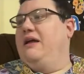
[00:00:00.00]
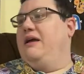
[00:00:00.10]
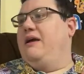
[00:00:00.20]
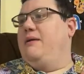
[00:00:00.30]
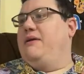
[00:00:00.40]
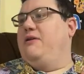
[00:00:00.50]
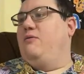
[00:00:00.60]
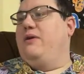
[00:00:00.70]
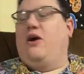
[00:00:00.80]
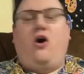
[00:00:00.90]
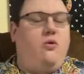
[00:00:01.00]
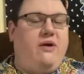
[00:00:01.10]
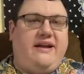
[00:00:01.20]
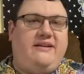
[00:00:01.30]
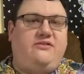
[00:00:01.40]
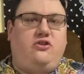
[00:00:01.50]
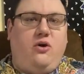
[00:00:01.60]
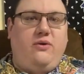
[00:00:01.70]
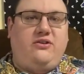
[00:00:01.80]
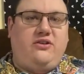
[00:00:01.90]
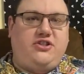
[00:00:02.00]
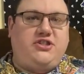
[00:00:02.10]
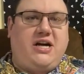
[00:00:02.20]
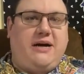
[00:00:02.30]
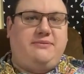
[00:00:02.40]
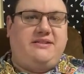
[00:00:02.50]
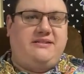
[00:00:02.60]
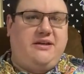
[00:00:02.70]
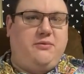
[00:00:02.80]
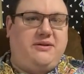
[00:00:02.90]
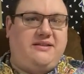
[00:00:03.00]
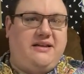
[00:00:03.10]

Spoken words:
I mean, we always go into the shops to see what's in,